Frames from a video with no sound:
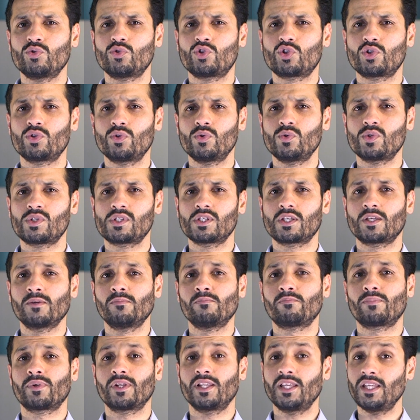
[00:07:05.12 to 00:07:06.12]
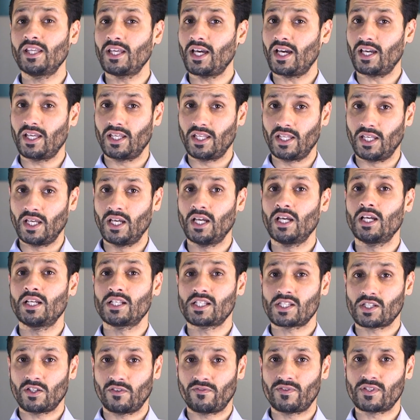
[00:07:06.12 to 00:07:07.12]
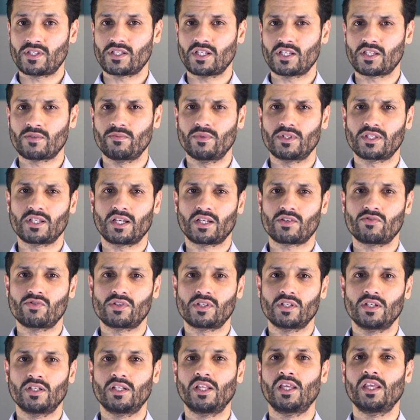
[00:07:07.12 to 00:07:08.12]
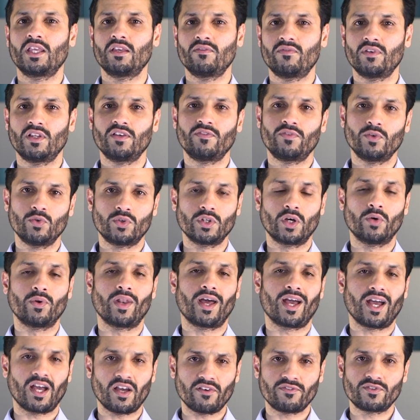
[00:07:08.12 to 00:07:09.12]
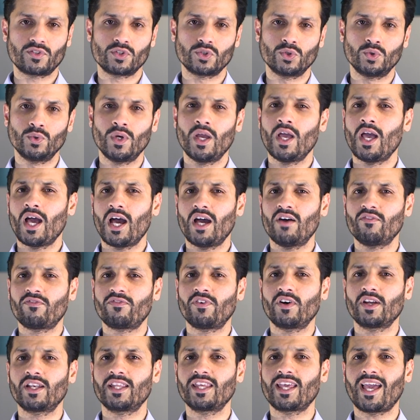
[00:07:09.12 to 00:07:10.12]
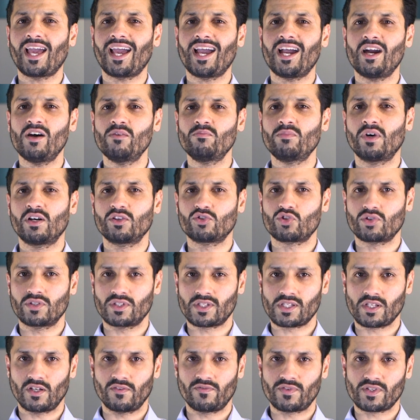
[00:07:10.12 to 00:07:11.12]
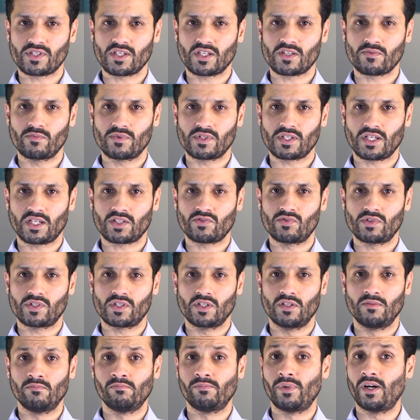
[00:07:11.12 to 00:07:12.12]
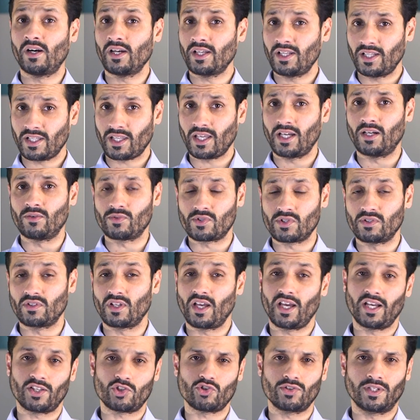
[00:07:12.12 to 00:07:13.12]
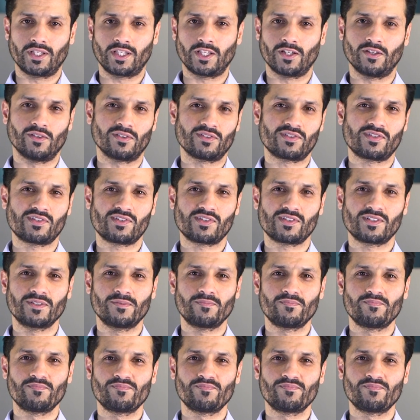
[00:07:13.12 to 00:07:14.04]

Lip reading: you choose to complete a self-assessment tax return even if you don't have to, and finally, how much should a self-assessment tax return by an accountant actually cost?